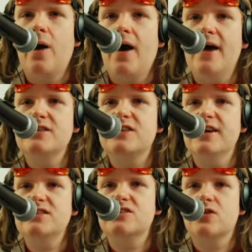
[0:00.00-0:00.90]

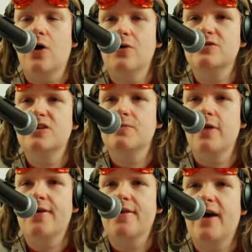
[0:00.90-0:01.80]
Assets, cog symbol
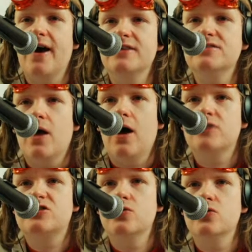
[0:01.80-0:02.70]
on the other hand, are
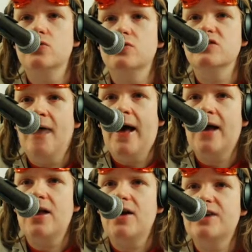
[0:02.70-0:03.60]
tools,
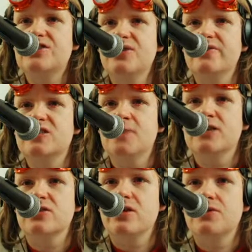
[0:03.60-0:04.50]
allies, or even
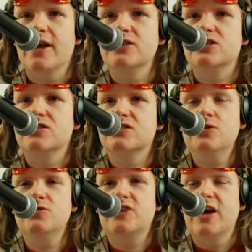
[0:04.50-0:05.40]
special locations
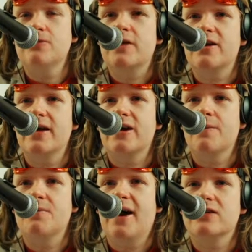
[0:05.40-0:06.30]
used to help get a leg up
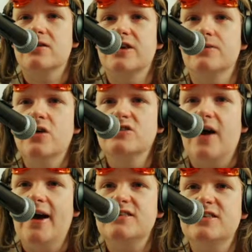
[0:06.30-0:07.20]
in battle. Yep. So
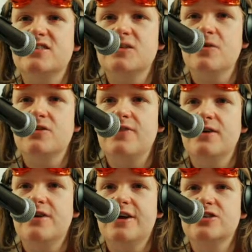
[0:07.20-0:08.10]
assets are similar to
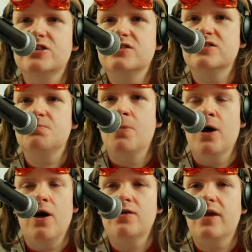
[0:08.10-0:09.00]
foundations,
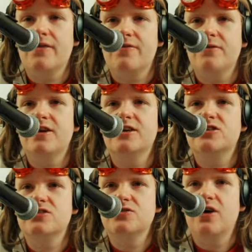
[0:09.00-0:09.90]
but unlike
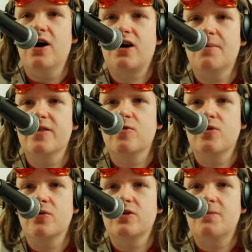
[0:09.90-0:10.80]
foundations, you can't commit them in
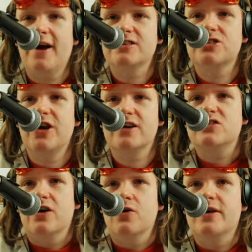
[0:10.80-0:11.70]
order to pass checks.
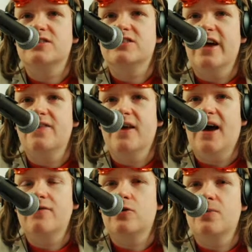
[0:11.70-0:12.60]
So instead, they
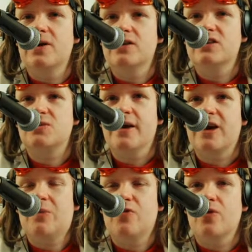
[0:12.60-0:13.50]
have good abilities to make
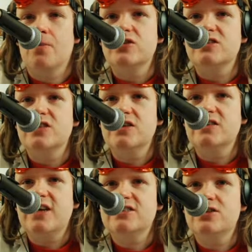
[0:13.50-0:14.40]
up for them. You'll see
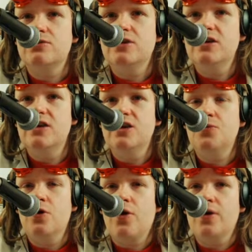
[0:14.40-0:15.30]
this has the unique
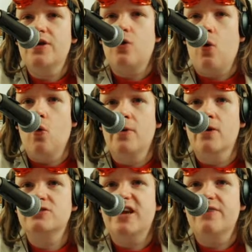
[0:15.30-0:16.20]
keyword on it.
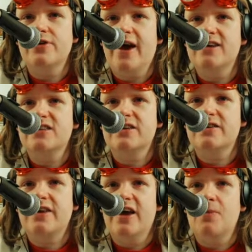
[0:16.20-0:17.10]
Almost every asset in
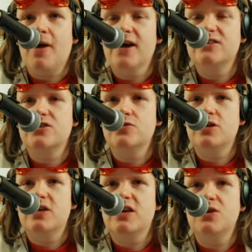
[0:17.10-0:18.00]
the game has the
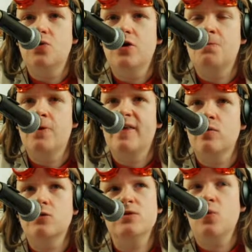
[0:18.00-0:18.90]
unique keyword, but there
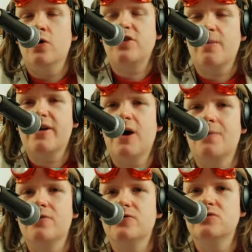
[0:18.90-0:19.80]
will be one coming up
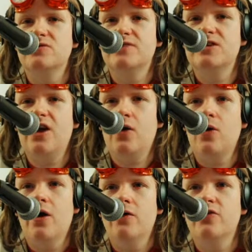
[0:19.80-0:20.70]
in a future video
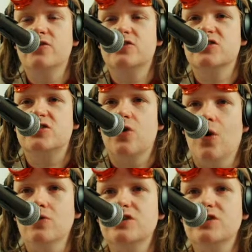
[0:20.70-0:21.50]
that does not.